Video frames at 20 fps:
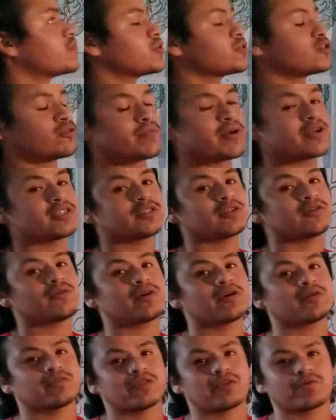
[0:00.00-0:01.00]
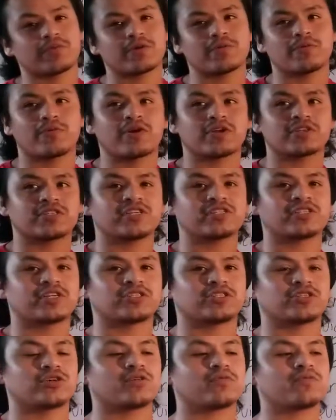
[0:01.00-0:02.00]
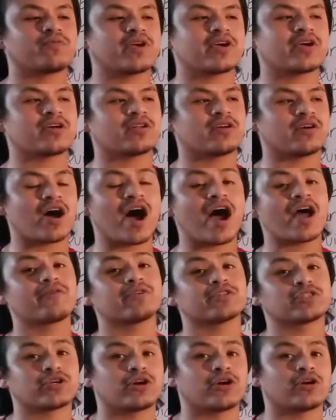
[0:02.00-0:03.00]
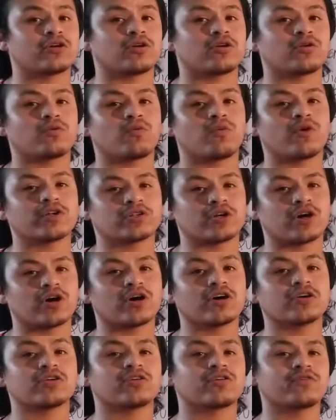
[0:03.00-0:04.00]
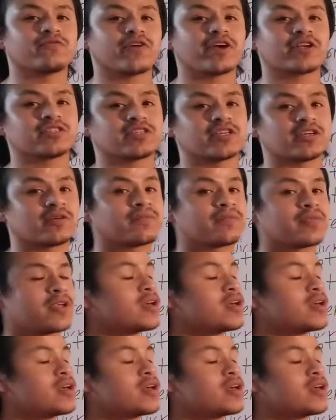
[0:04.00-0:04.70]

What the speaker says: So basically what people want to see is that you're making a high return on what you're investing.